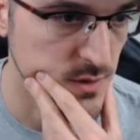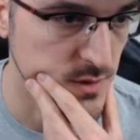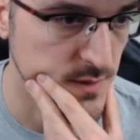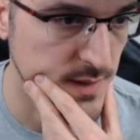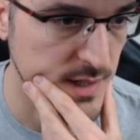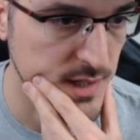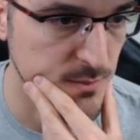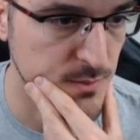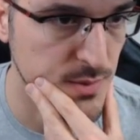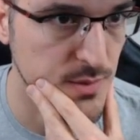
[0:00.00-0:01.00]

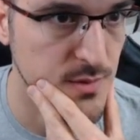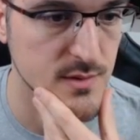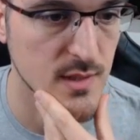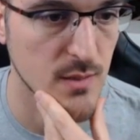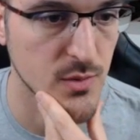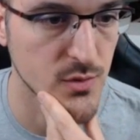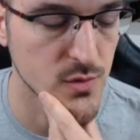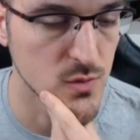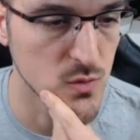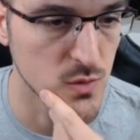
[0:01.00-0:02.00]
Untap, tap your
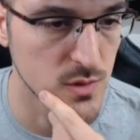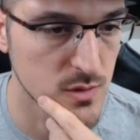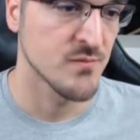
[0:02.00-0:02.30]
dude.